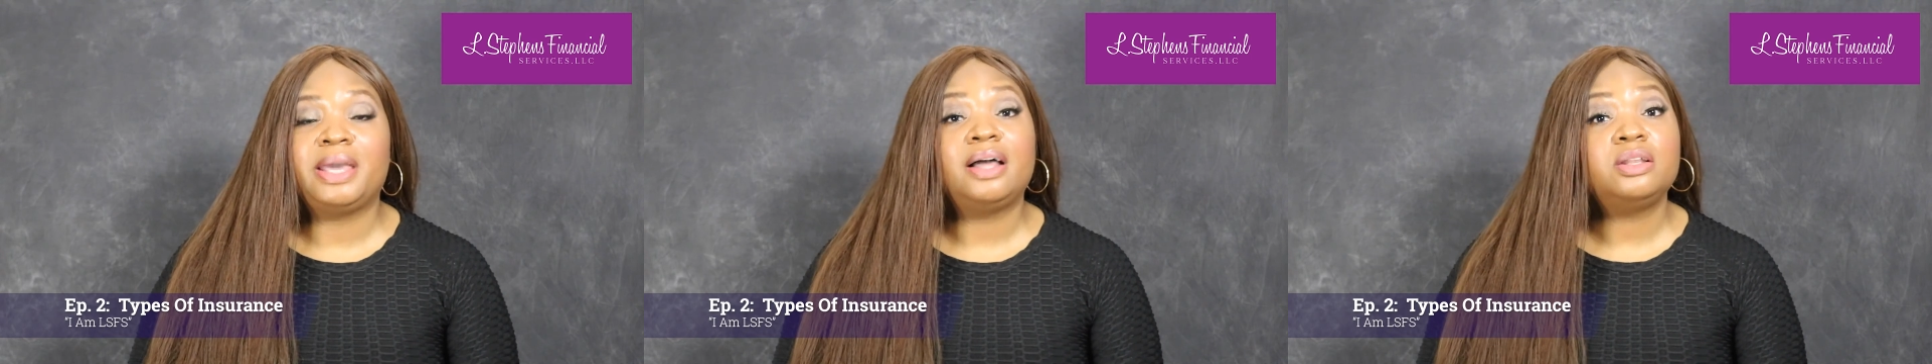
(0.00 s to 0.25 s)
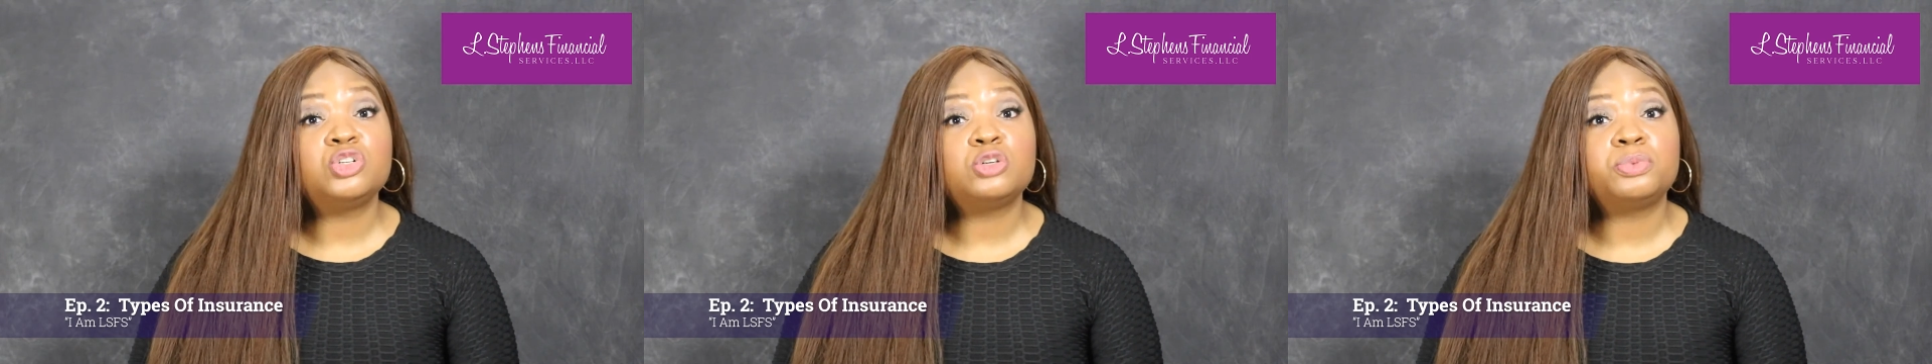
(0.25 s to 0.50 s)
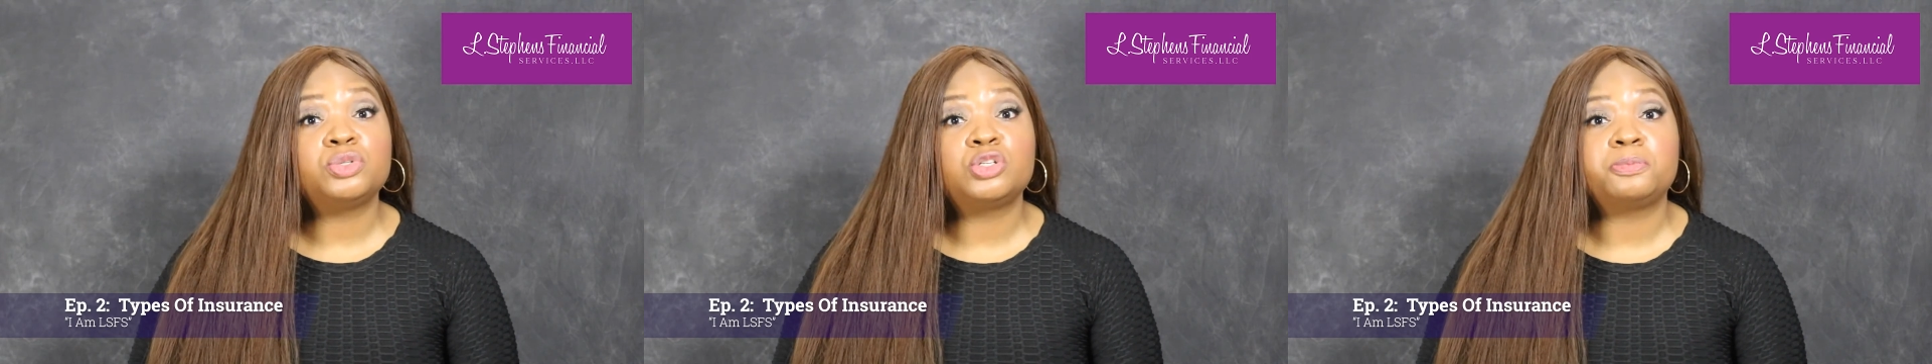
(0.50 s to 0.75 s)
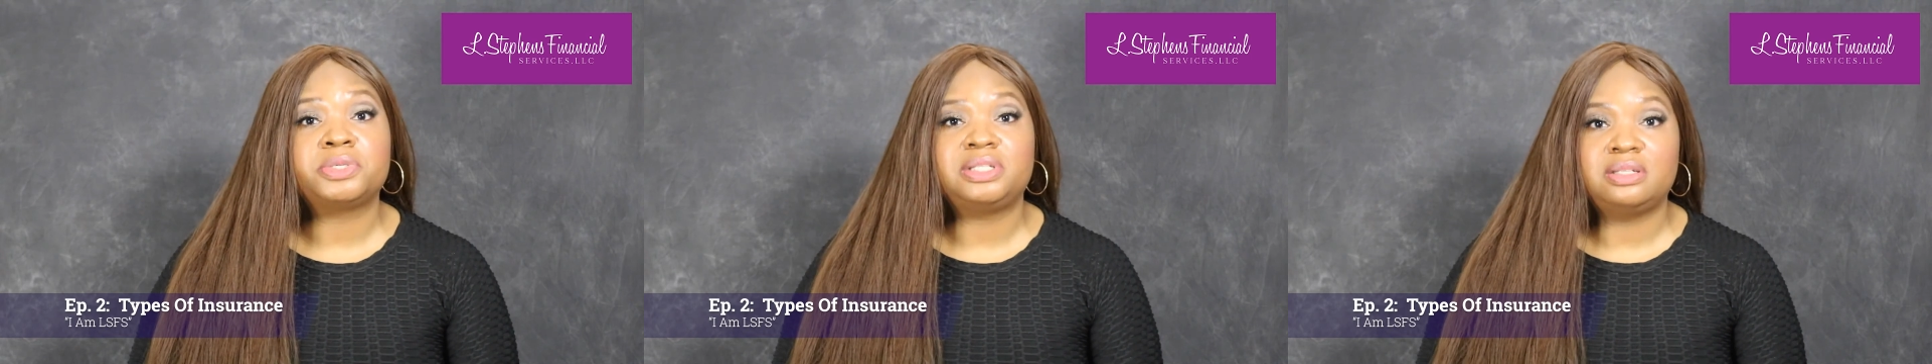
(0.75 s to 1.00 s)
eligible to
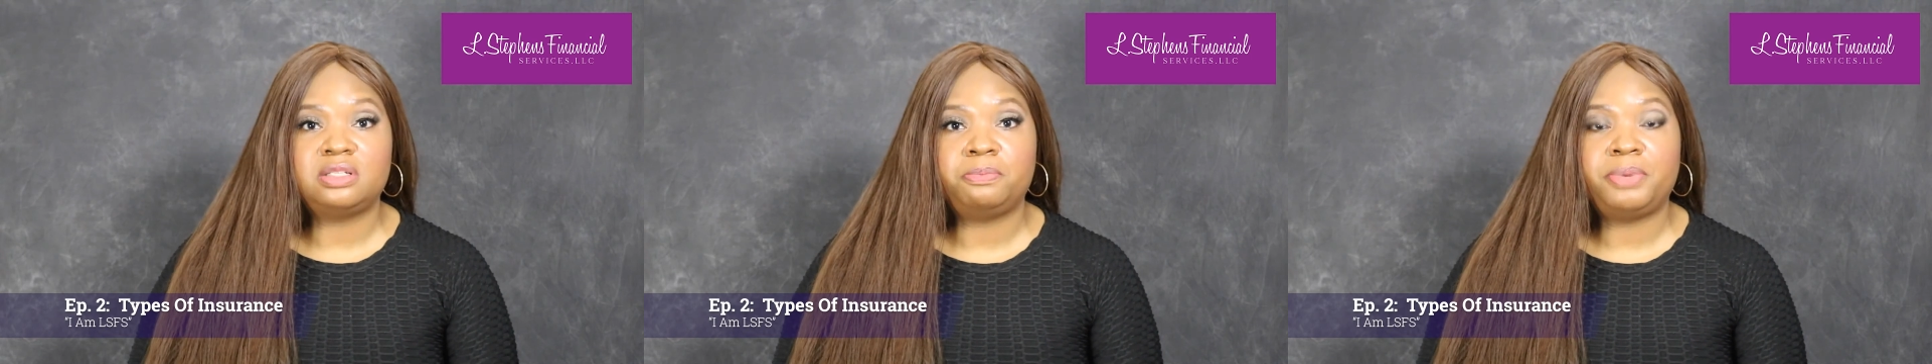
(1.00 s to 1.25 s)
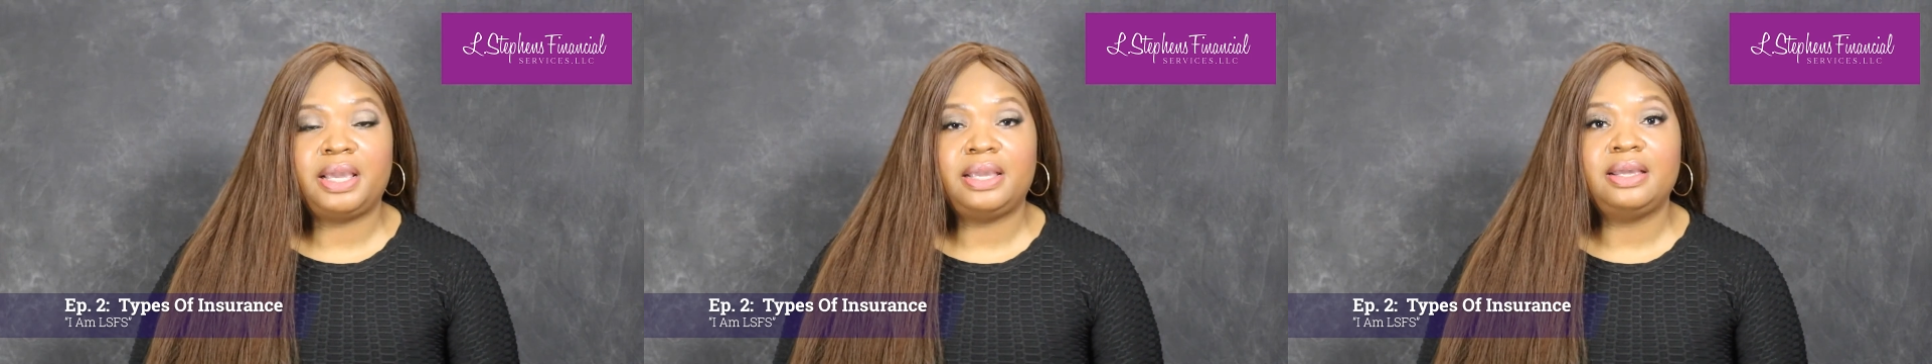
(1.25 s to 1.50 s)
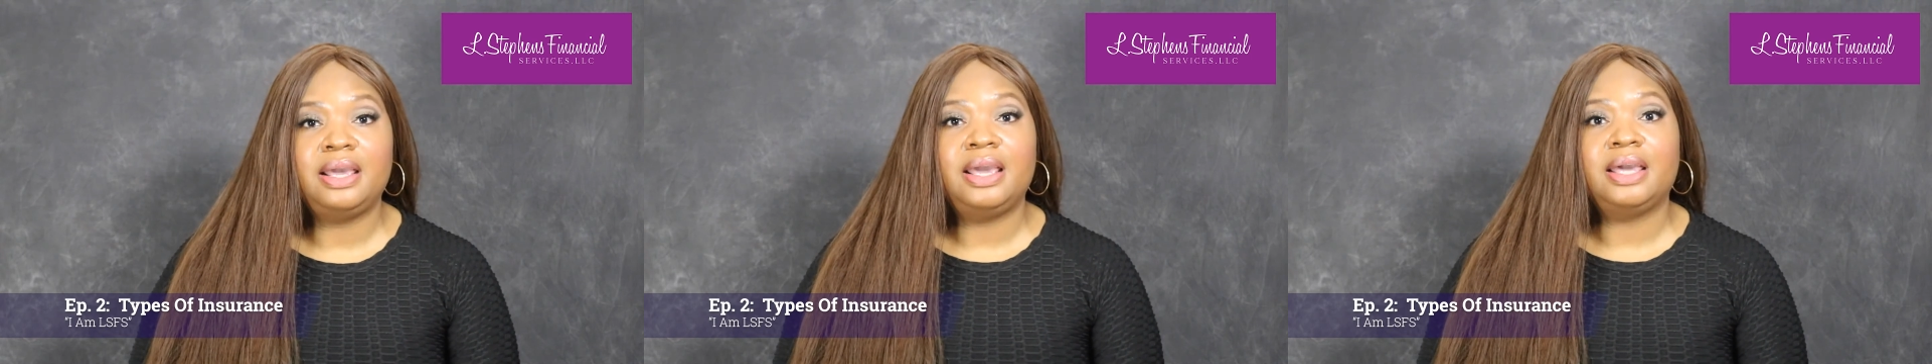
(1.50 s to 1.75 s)
participate